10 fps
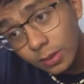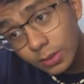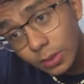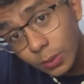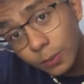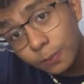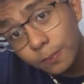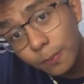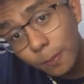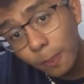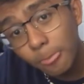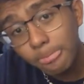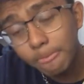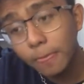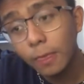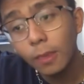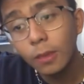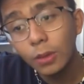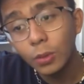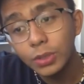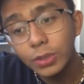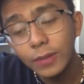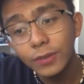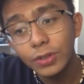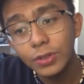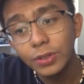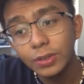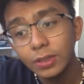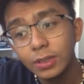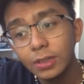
So once you have your controller,